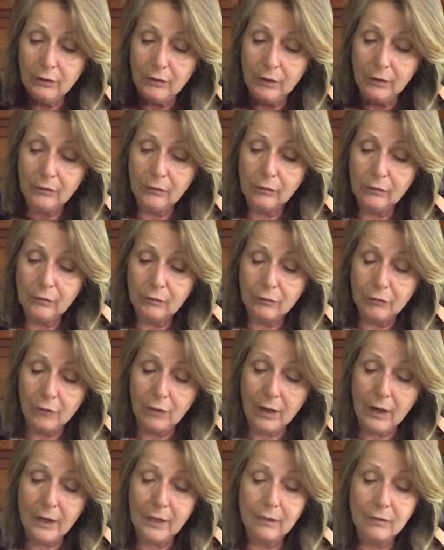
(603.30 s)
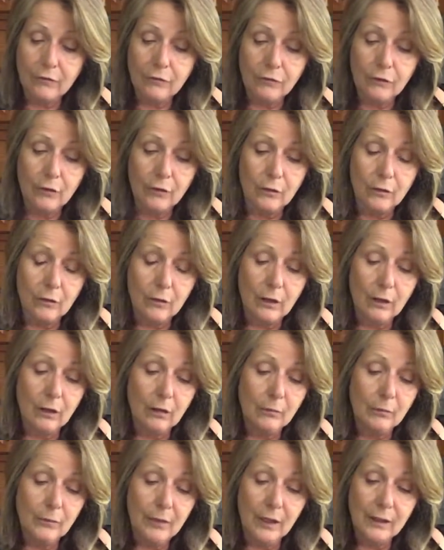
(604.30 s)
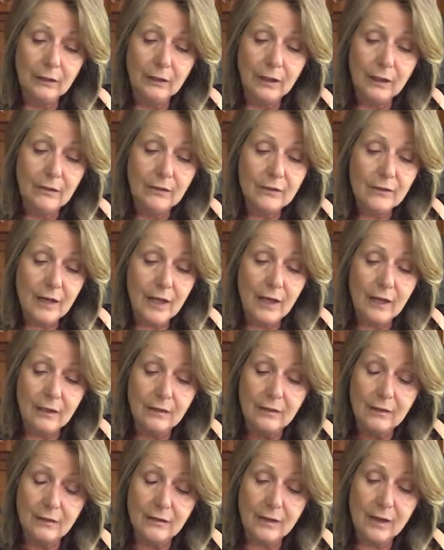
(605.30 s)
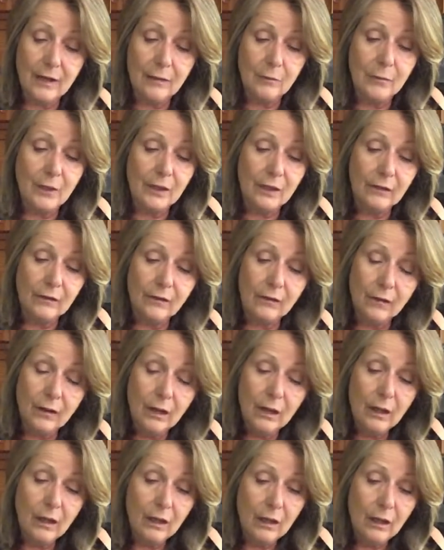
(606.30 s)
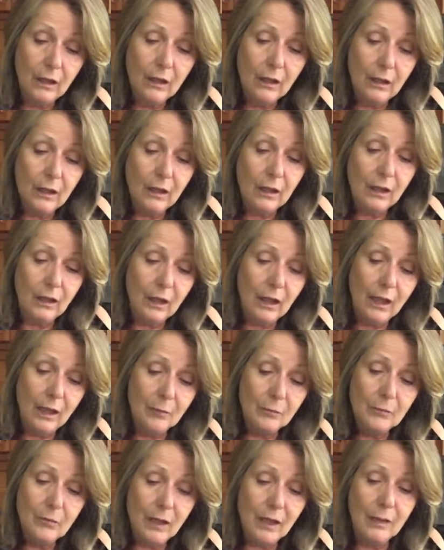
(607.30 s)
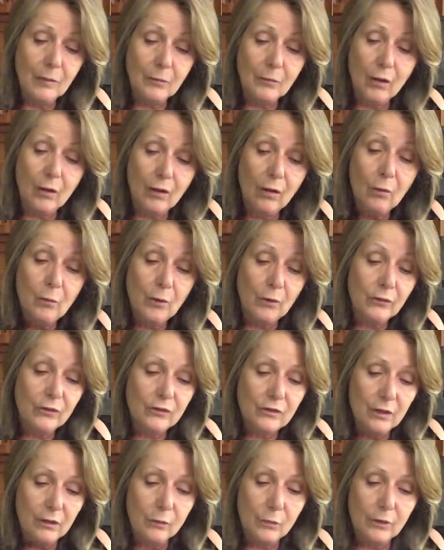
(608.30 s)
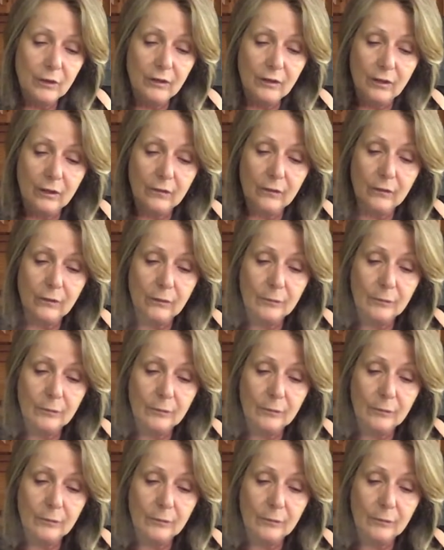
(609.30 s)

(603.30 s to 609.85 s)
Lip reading: this, fry it for at least 8 to 10 minutes. I'm almost done with this.